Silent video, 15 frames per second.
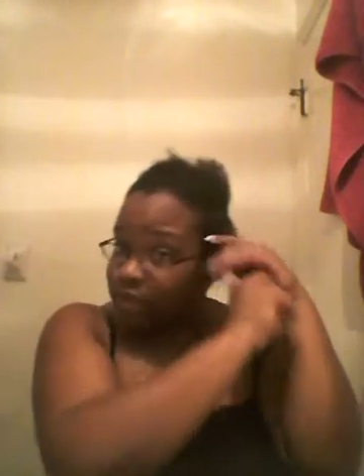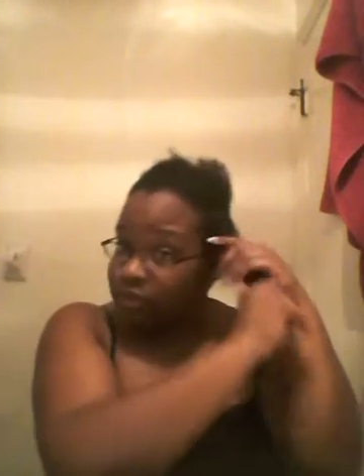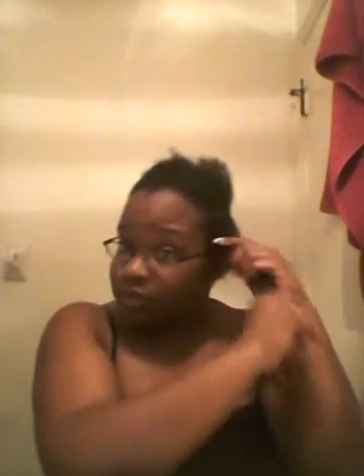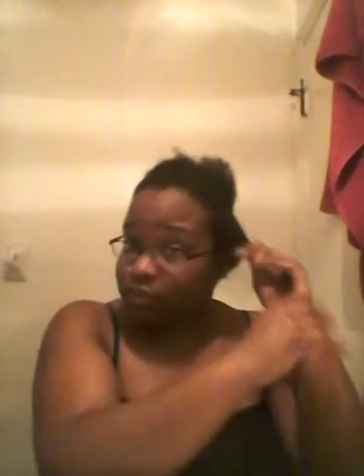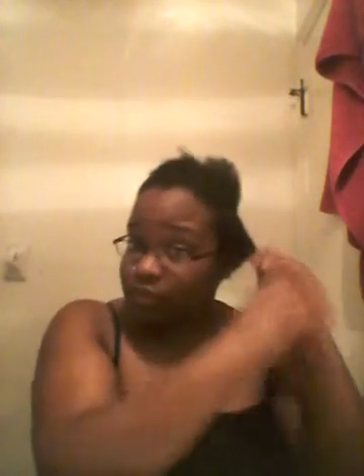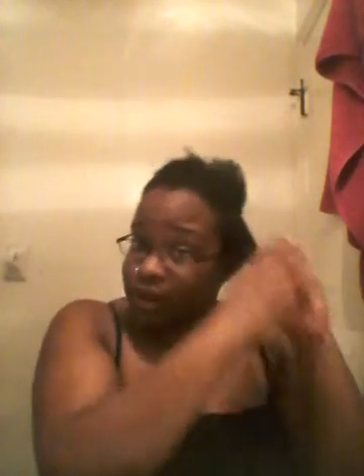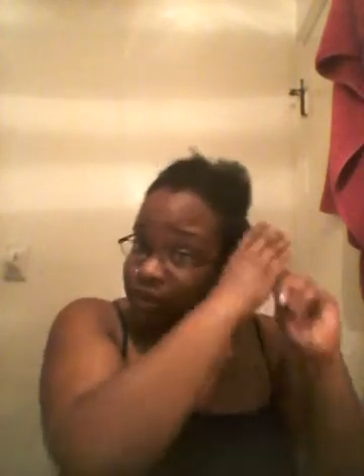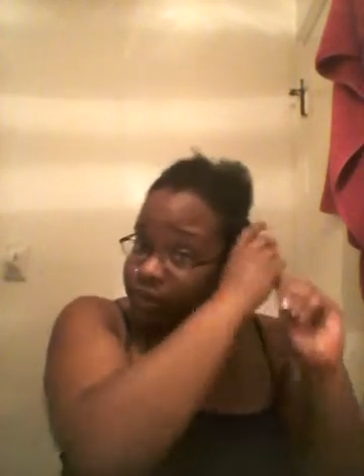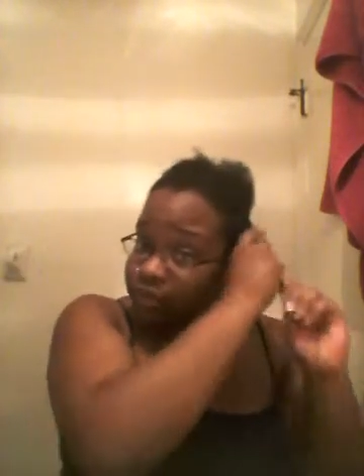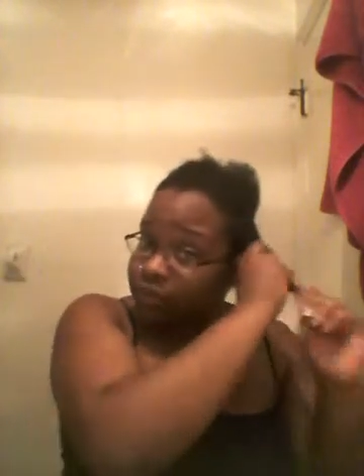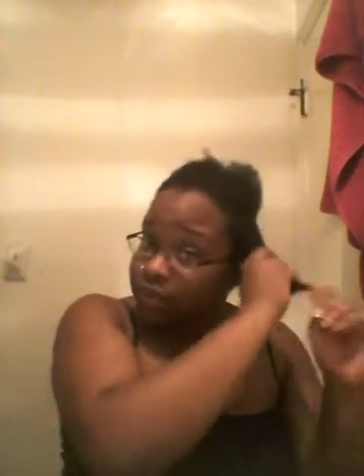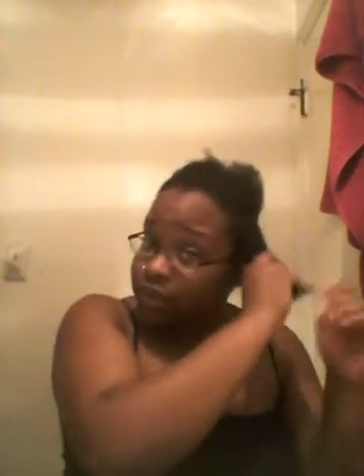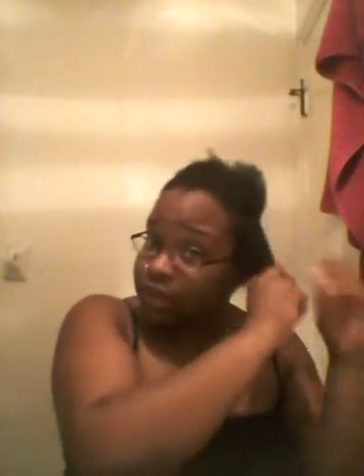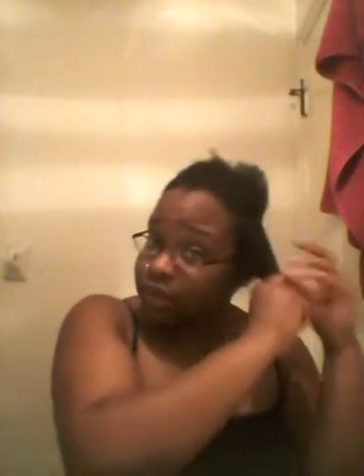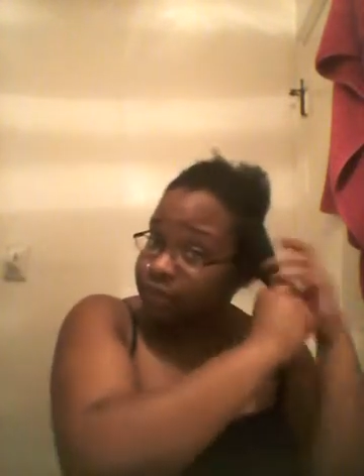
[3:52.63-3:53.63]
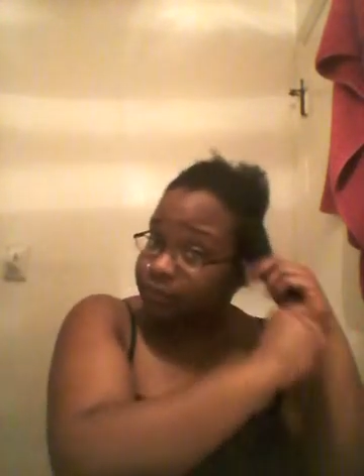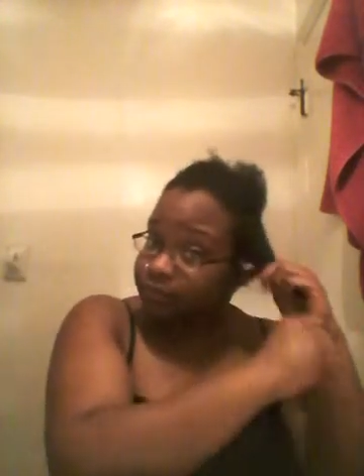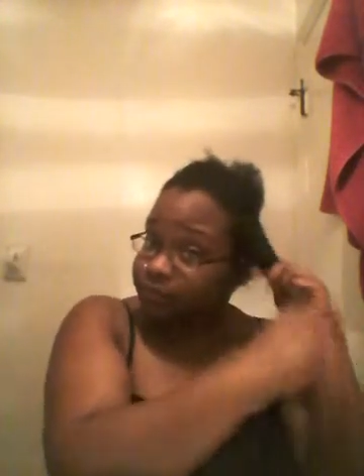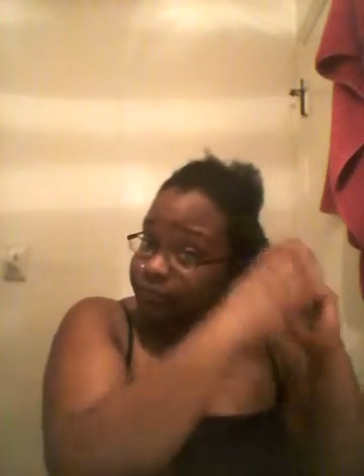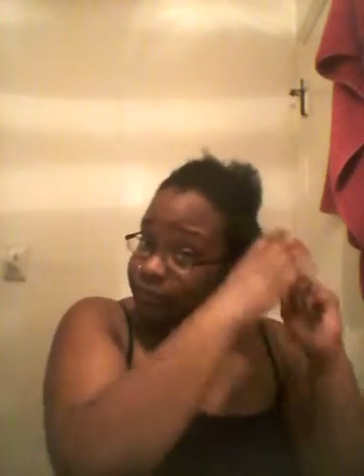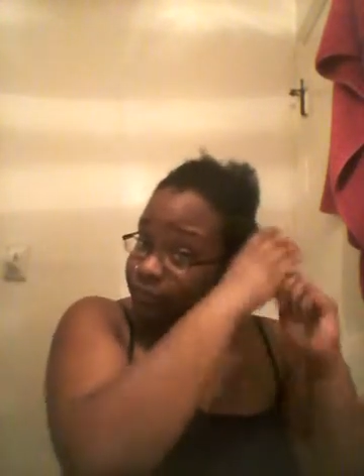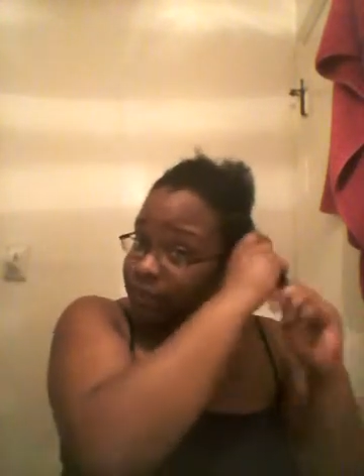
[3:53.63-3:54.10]
do I do that.
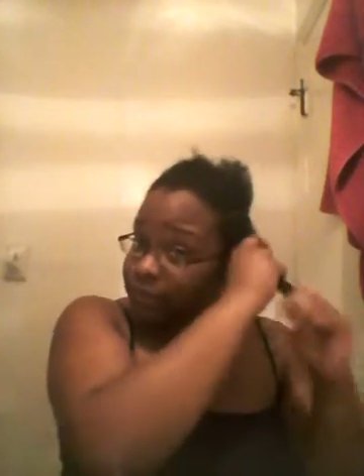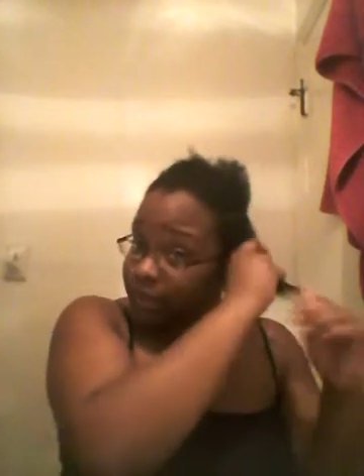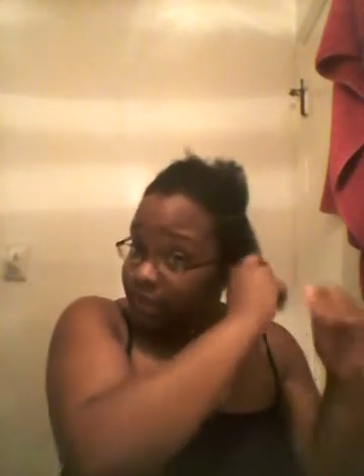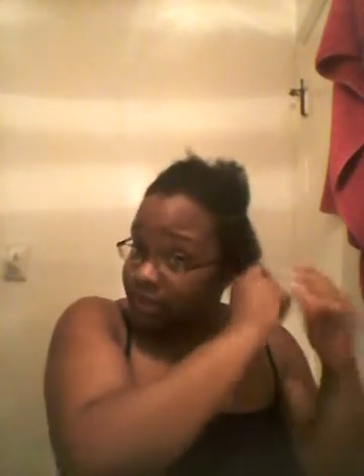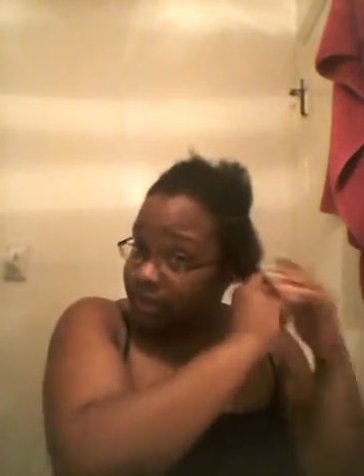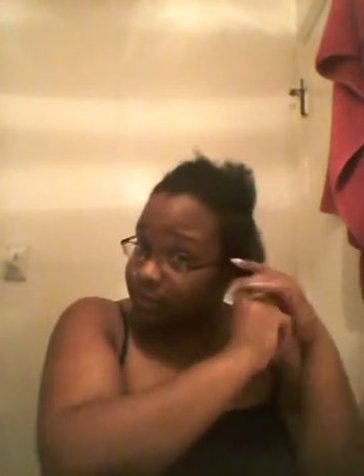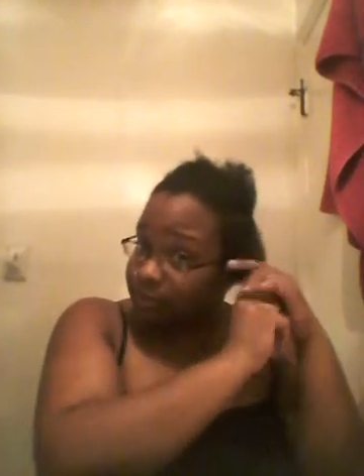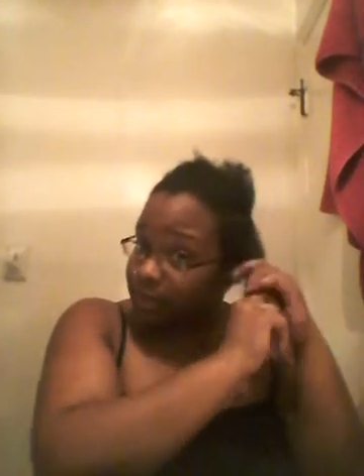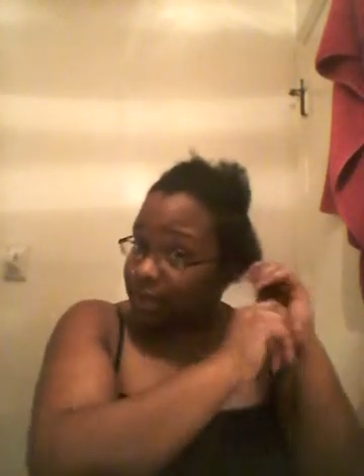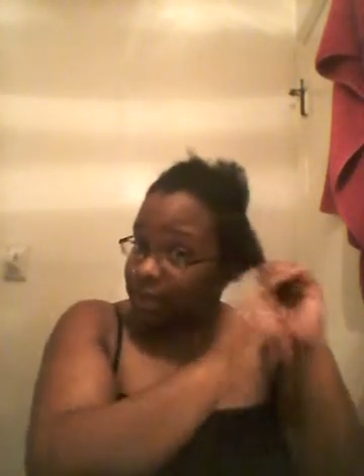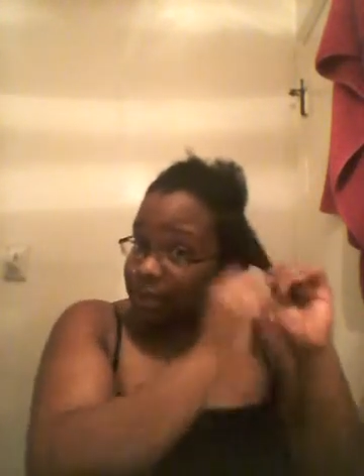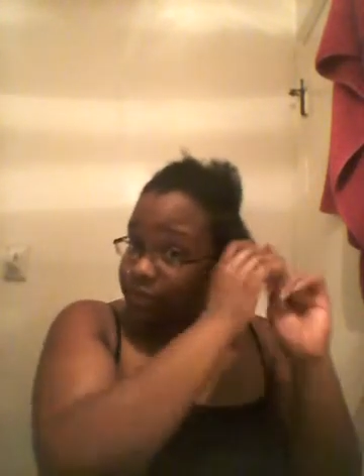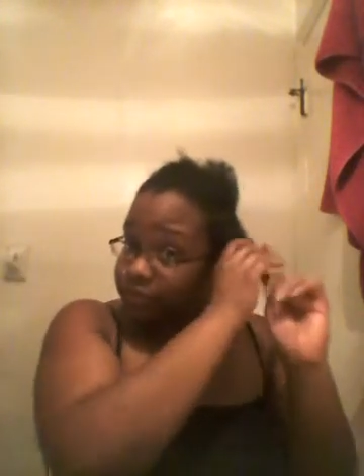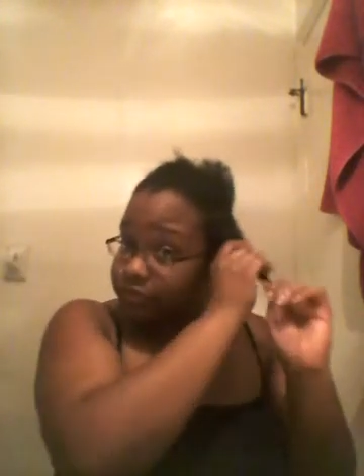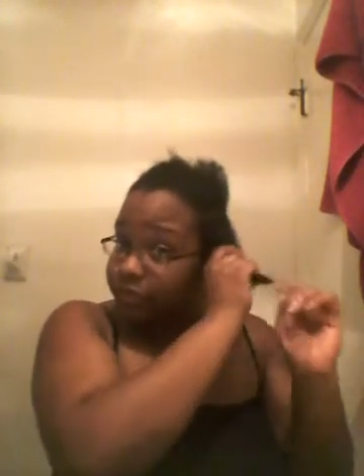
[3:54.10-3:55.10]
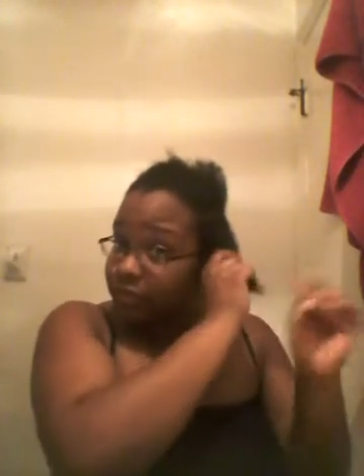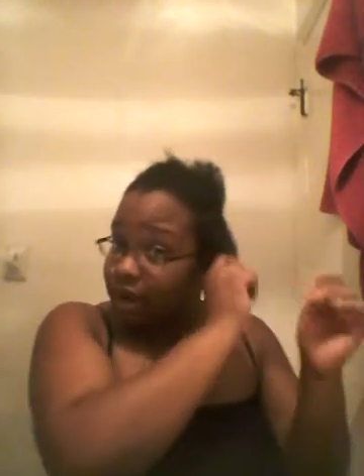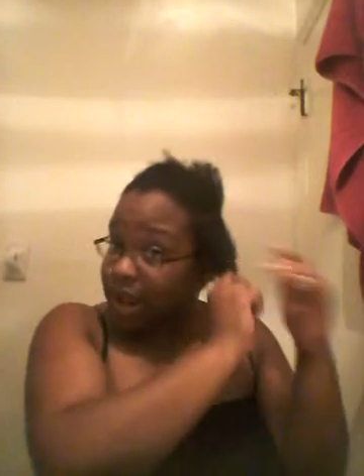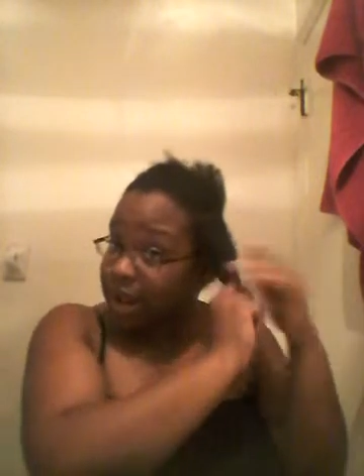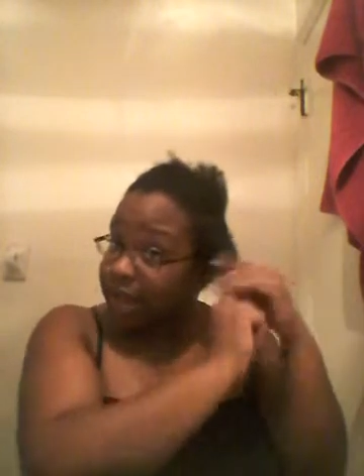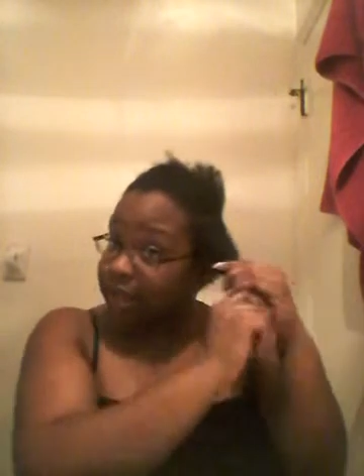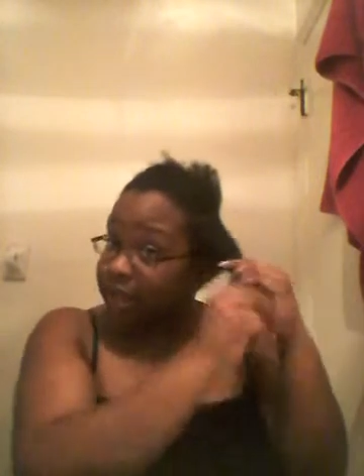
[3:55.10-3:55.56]
I let my hair
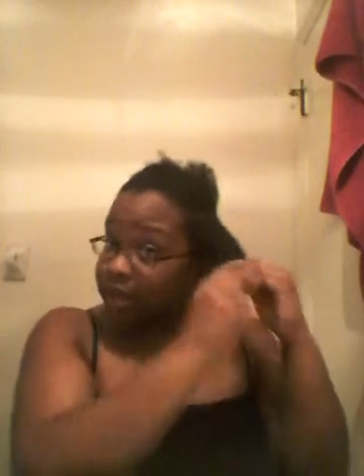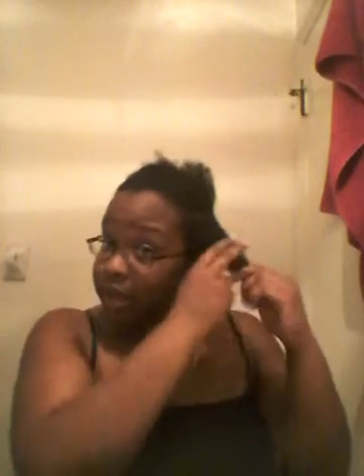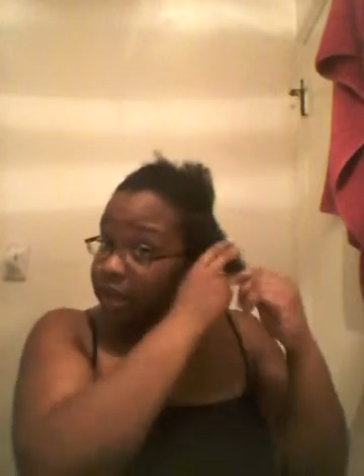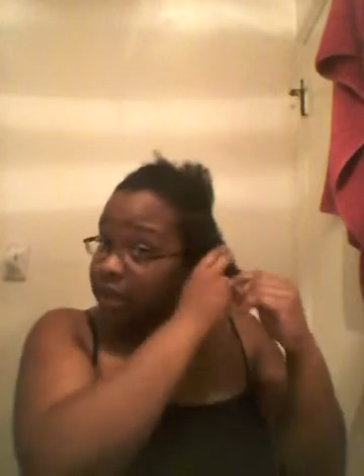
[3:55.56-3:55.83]
dry.